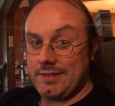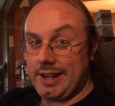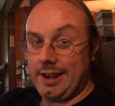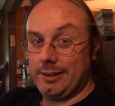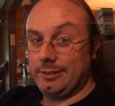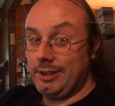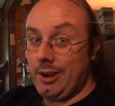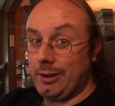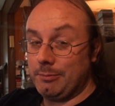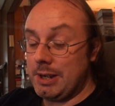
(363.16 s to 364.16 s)
video.
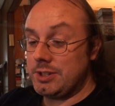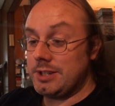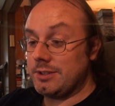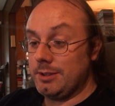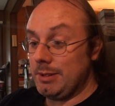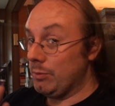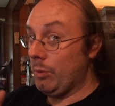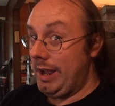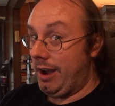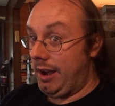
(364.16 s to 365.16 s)
No, my shit's going to be
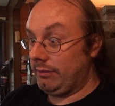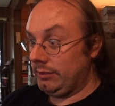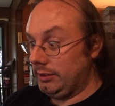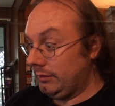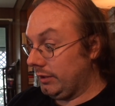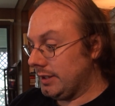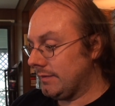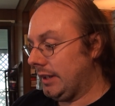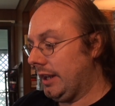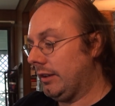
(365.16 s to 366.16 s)
way off for this
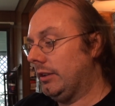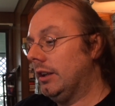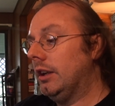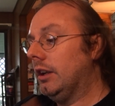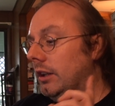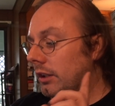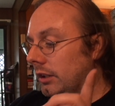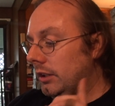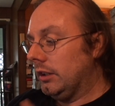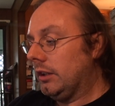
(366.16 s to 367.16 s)
video.
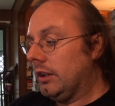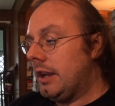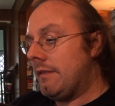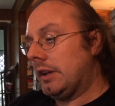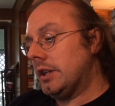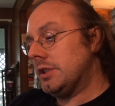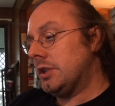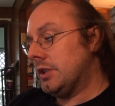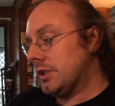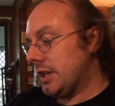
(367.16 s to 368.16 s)
Never
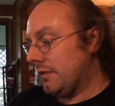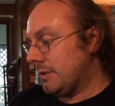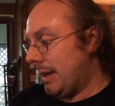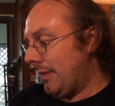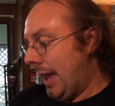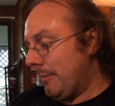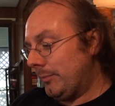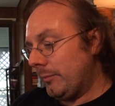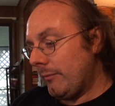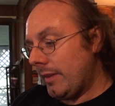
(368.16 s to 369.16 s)
concern yourselves about that.
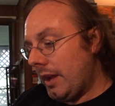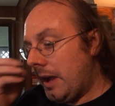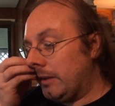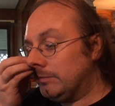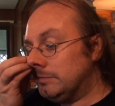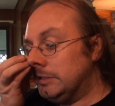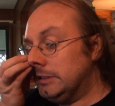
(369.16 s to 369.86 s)
Um,